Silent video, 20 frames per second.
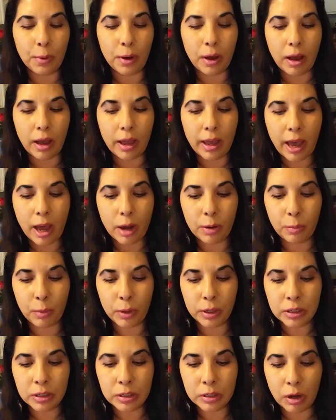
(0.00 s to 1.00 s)
I had
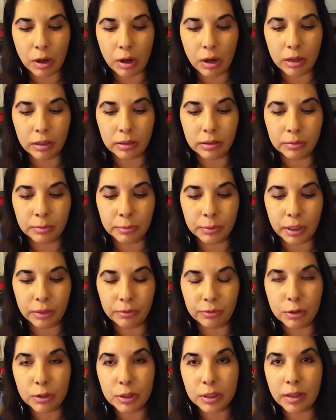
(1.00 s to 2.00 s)
one dog when I
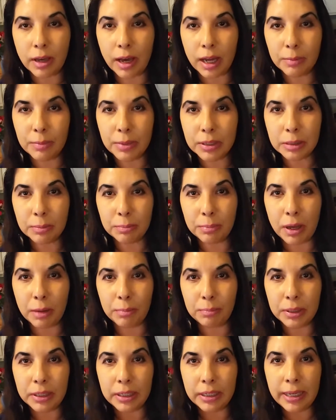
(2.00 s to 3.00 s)
first got him as a
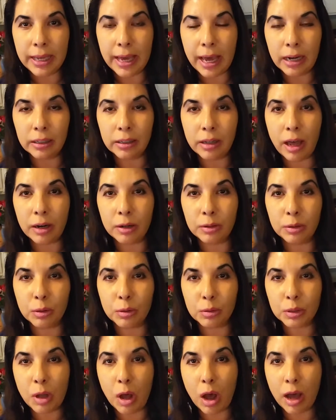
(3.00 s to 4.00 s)
puppy. He had a lot of
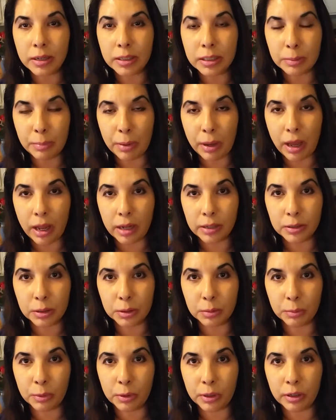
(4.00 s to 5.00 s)
those hot
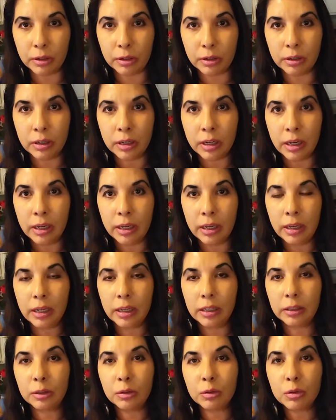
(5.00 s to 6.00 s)
spots where
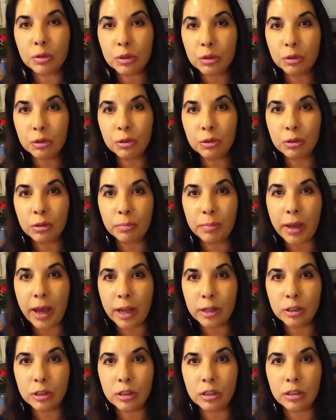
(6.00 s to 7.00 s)
little circle
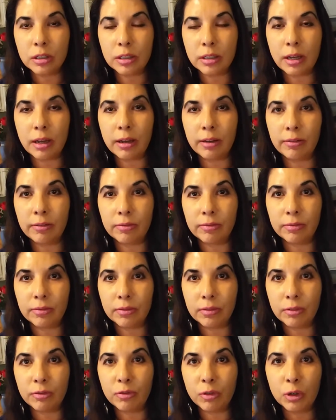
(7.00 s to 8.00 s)
patches of
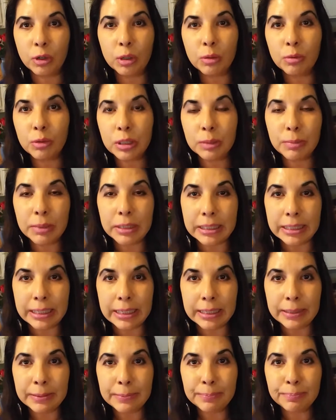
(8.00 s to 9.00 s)
fur was
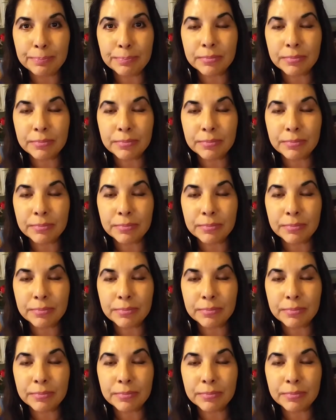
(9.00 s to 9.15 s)
missing.